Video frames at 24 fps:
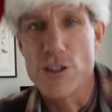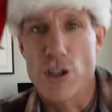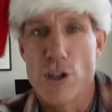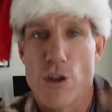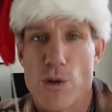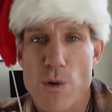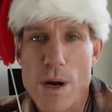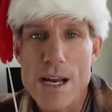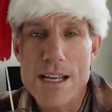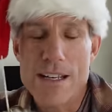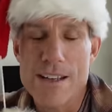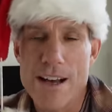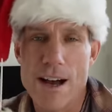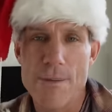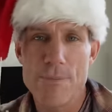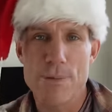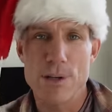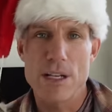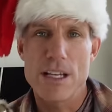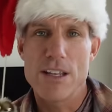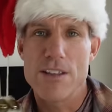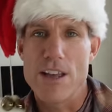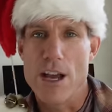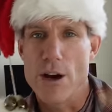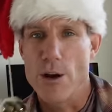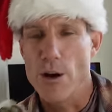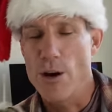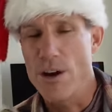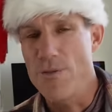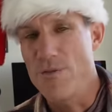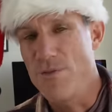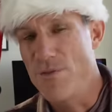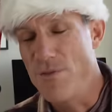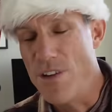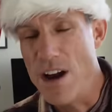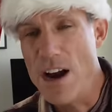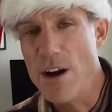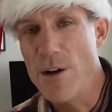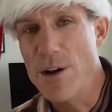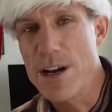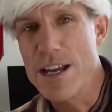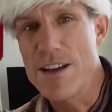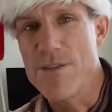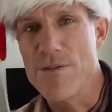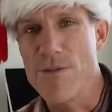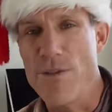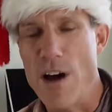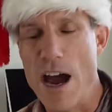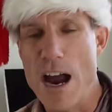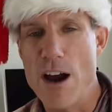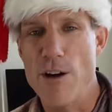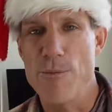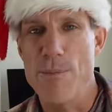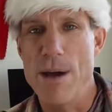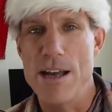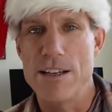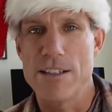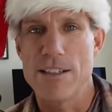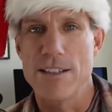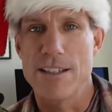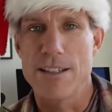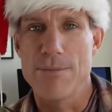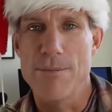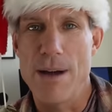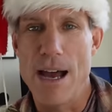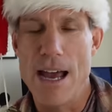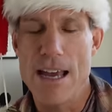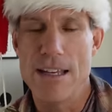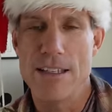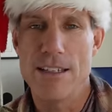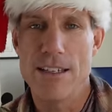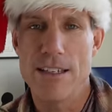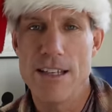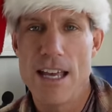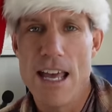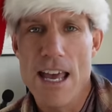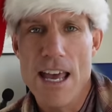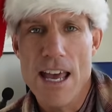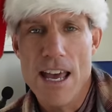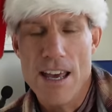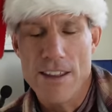is a great company. They're very environmentally minded.